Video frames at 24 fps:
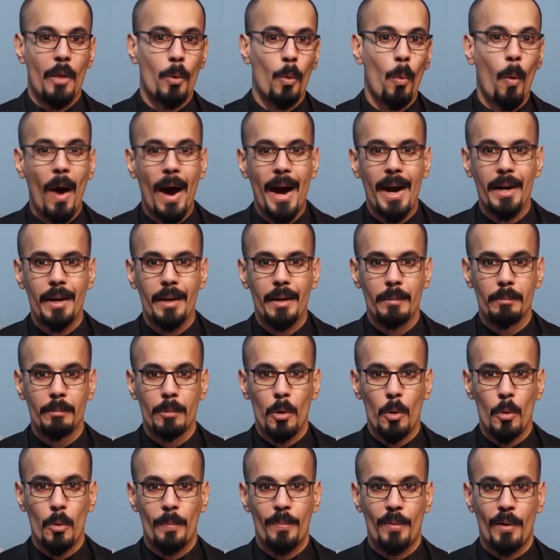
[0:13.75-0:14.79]
The white and
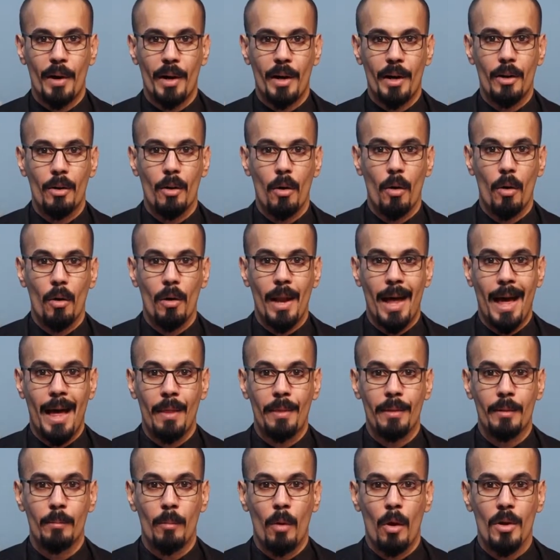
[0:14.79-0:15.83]
blue prayer hall
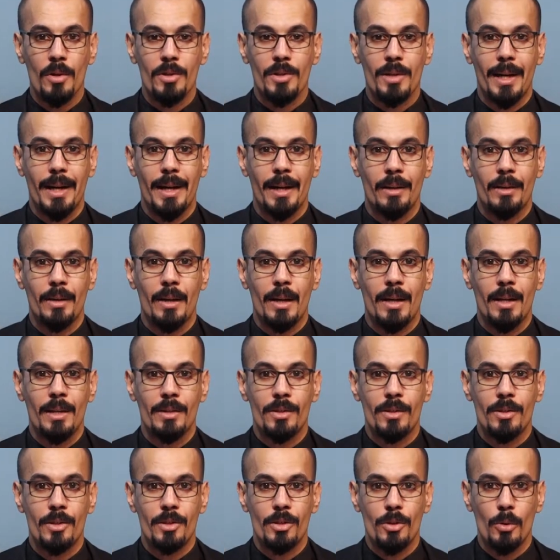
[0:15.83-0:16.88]
at the mosque in
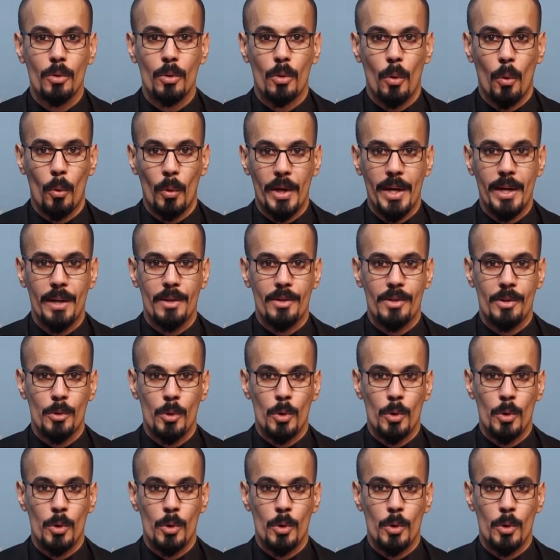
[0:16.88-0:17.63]
Tsingoni is